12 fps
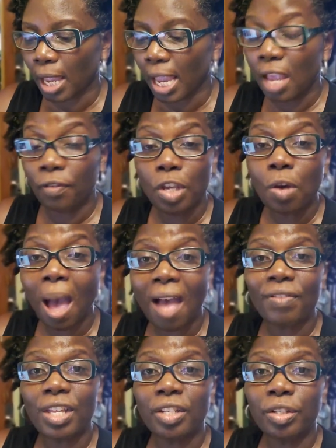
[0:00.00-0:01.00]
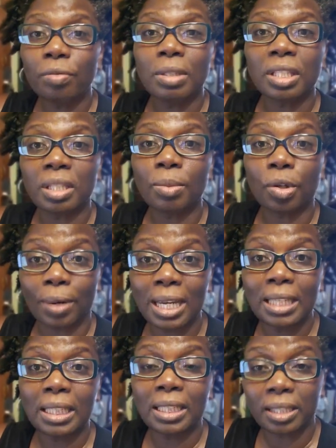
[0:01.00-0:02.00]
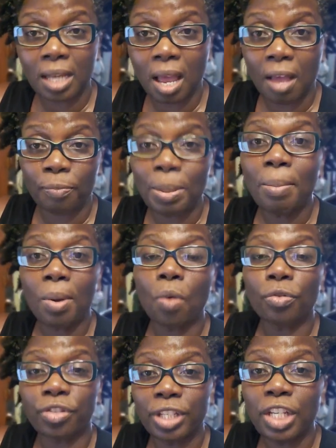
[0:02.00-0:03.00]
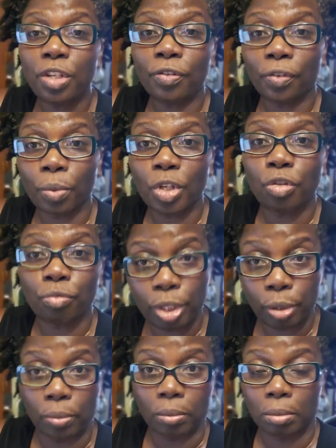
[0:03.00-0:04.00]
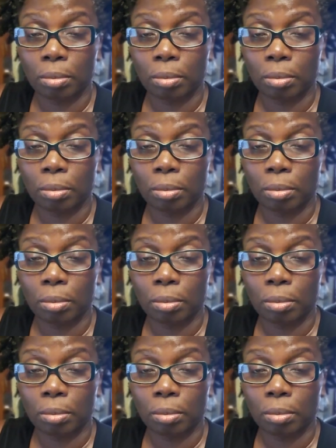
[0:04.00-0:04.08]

If you out there doing some crazy stuff, people gonna see you for what you do.